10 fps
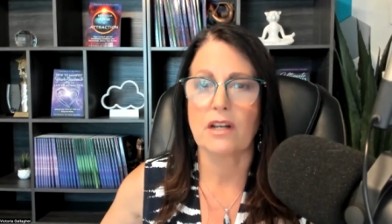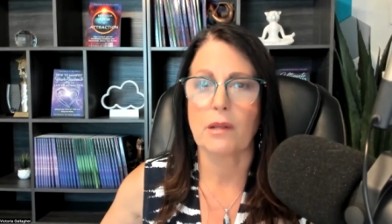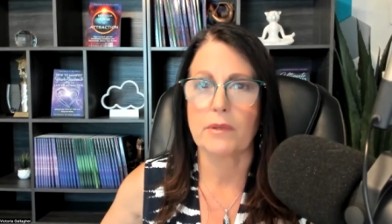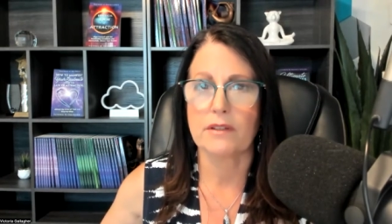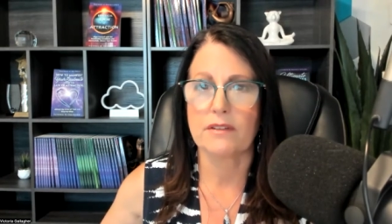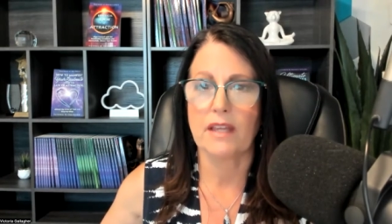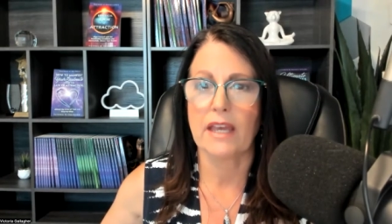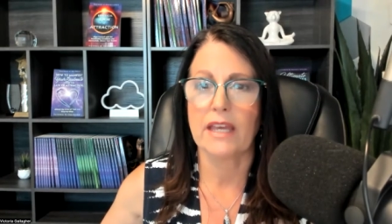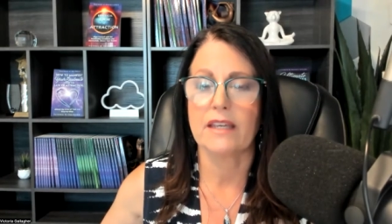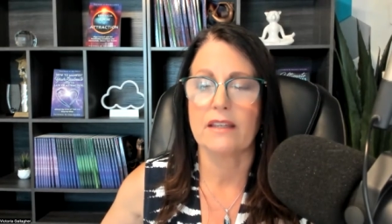I'm going to
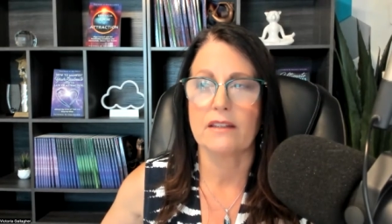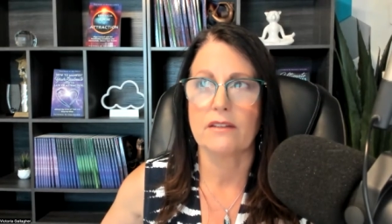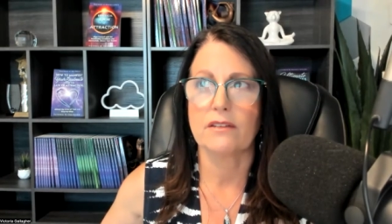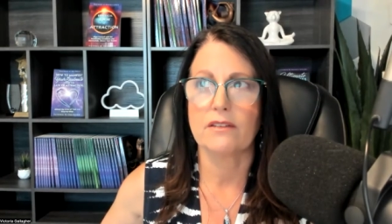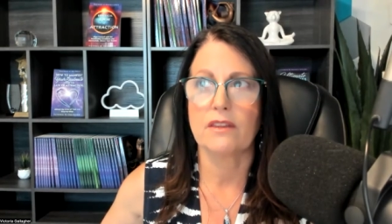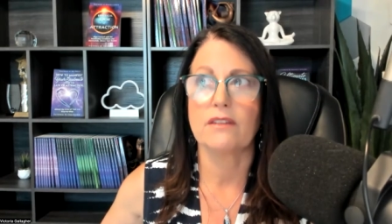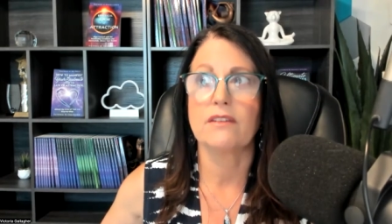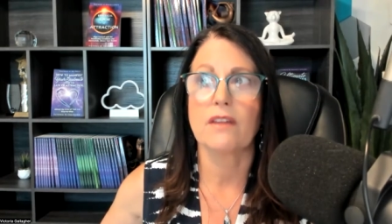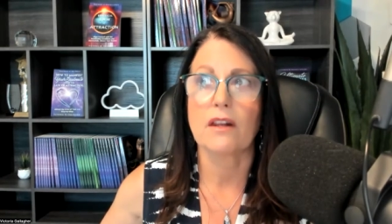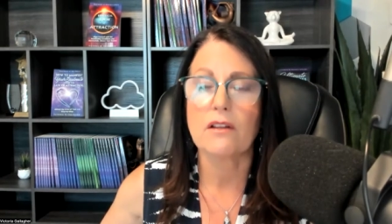say is the
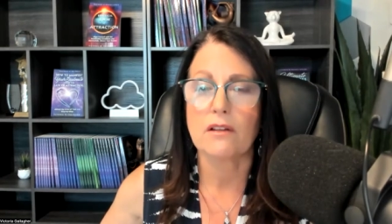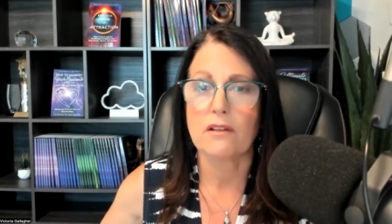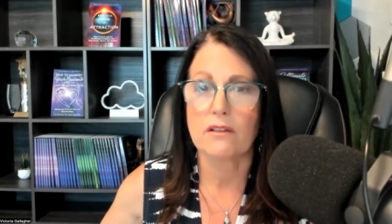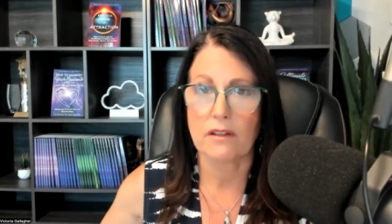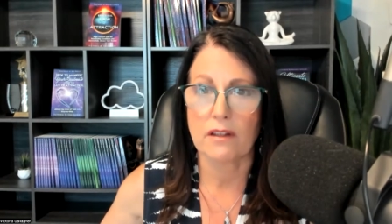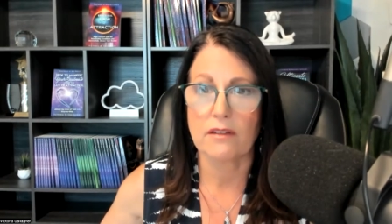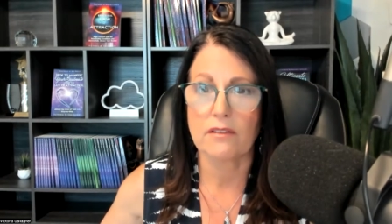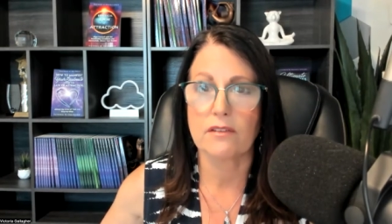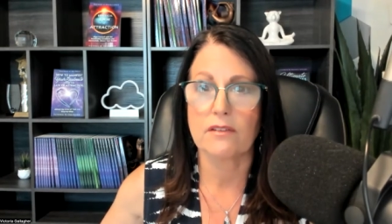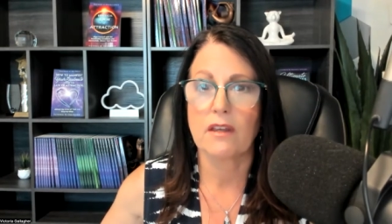
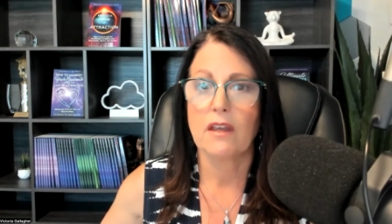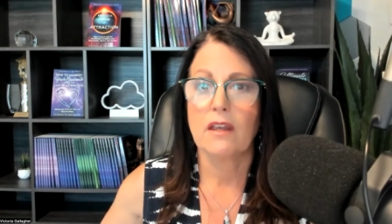subtleness